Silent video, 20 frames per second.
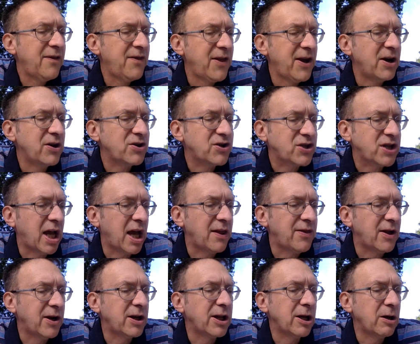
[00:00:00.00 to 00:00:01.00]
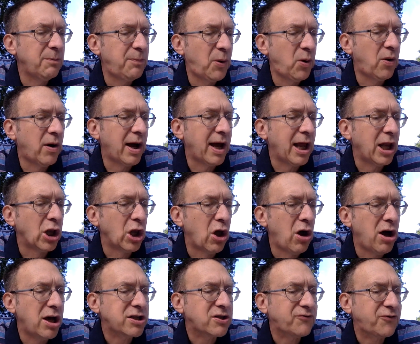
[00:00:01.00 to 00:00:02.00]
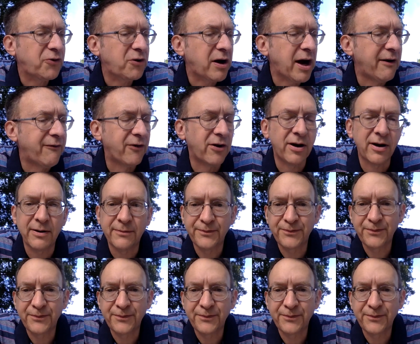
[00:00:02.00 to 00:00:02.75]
Their son, their little boy, lost forever